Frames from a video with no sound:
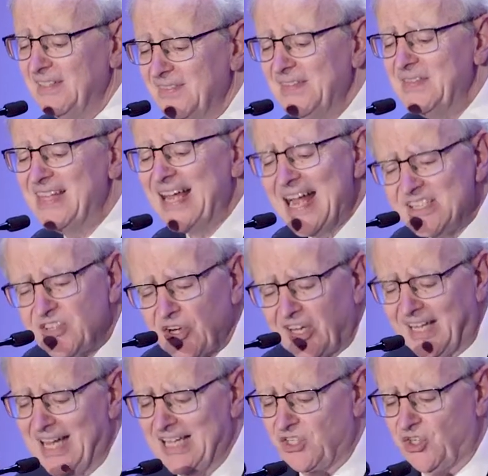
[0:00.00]
with
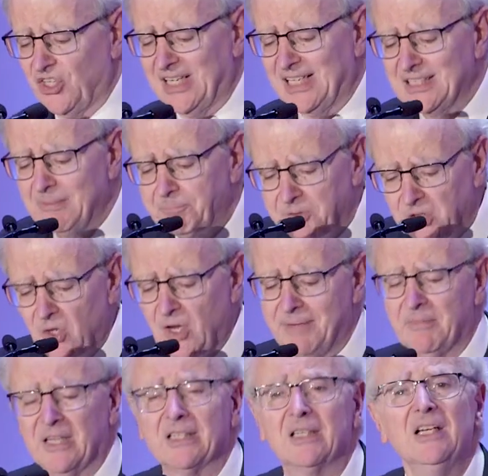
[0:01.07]
education and
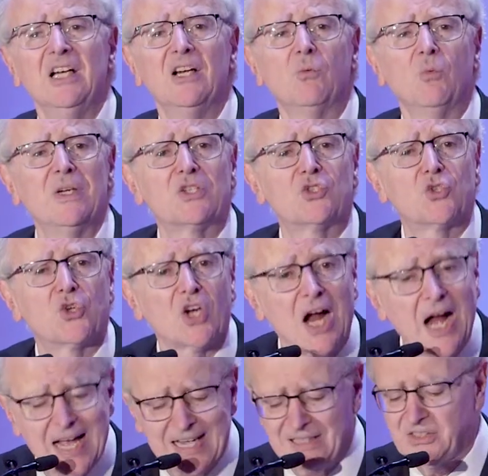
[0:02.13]
employment, with
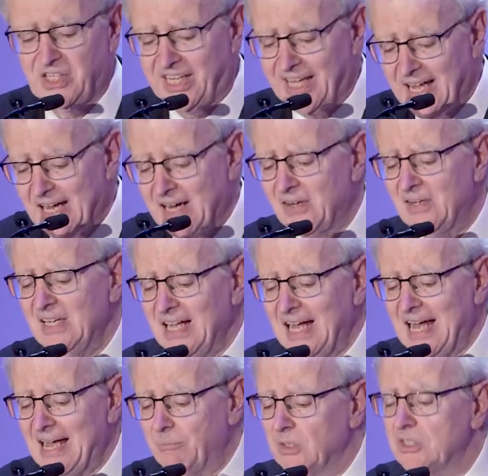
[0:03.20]
child care
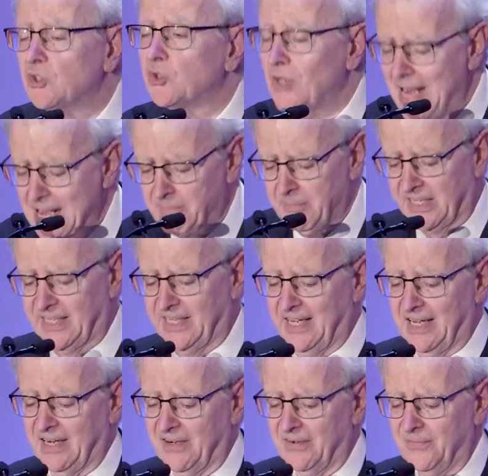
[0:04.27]
and with trauma
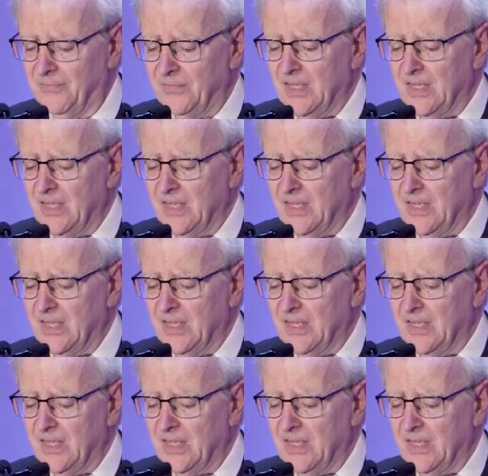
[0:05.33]
care.